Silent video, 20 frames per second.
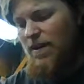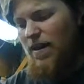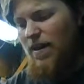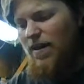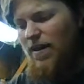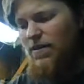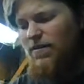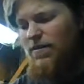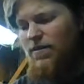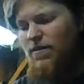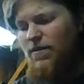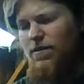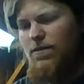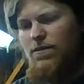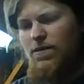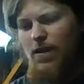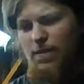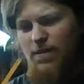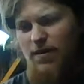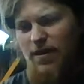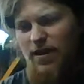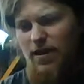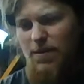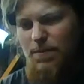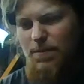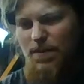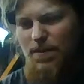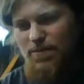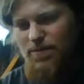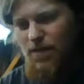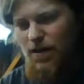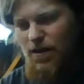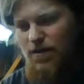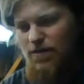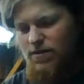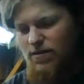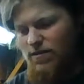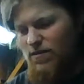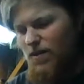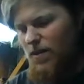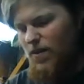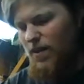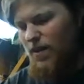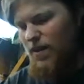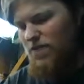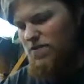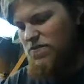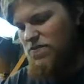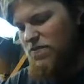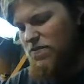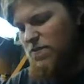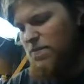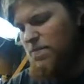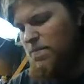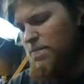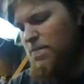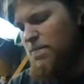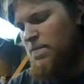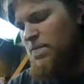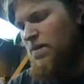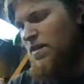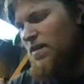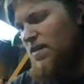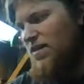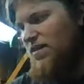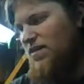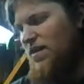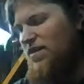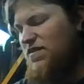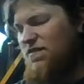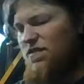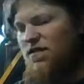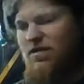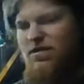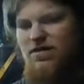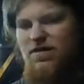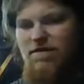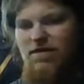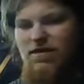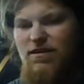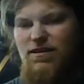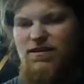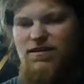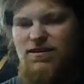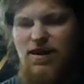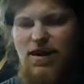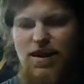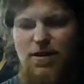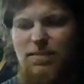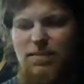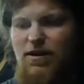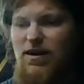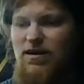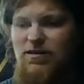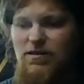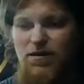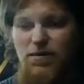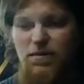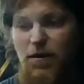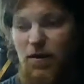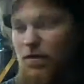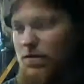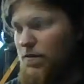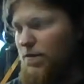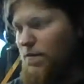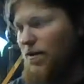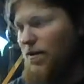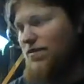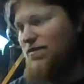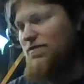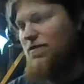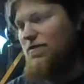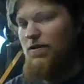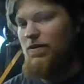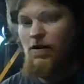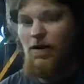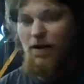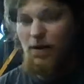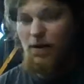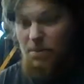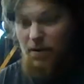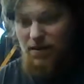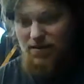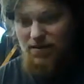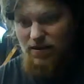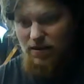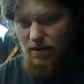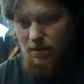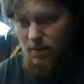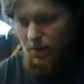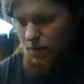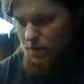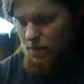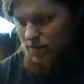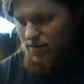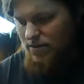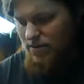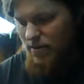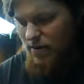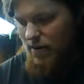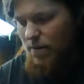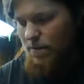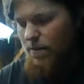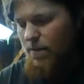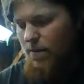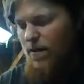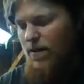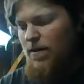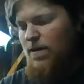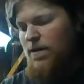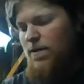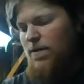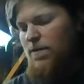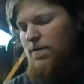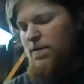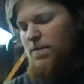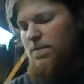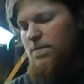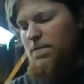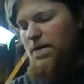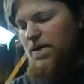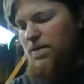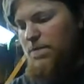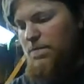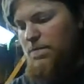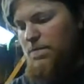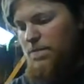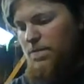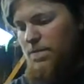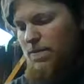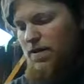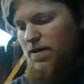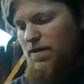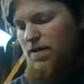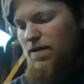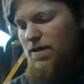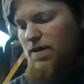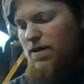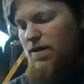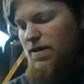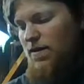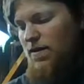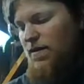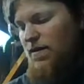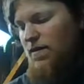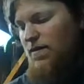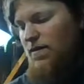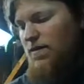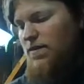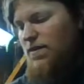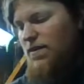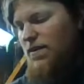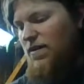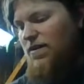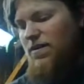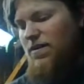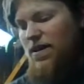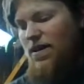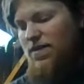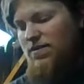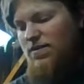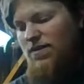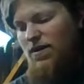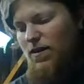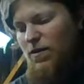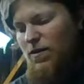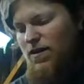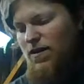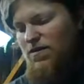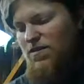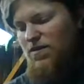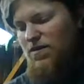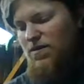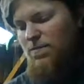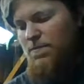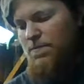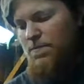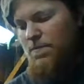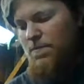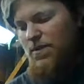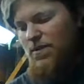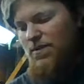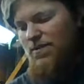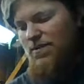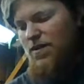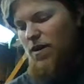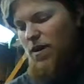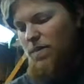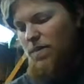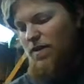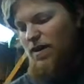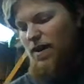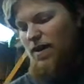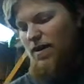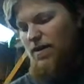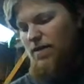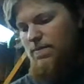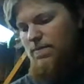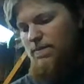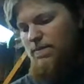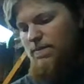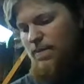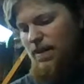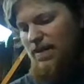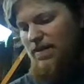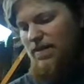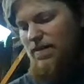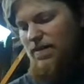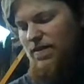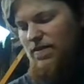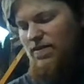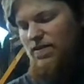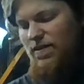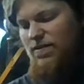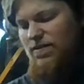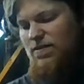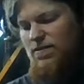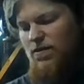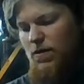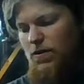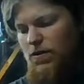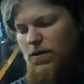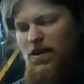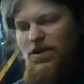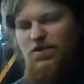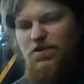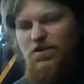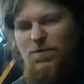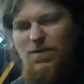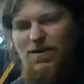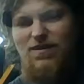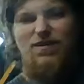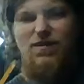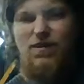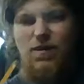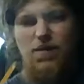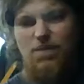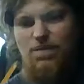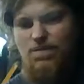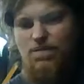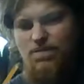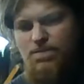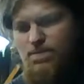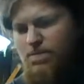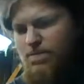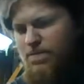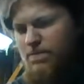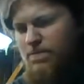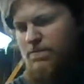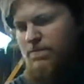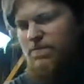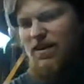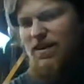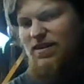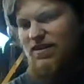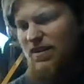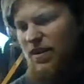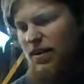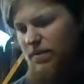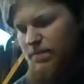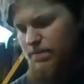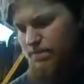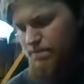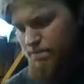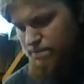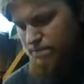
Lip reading: out of the two, Copenhagen Mint is better than Skull Extra. They taste relatively the same because they're both mints, so they are basically both the same. But to answer the question, is Copenhagen Mint just Skull Extra Mint? No, it's not.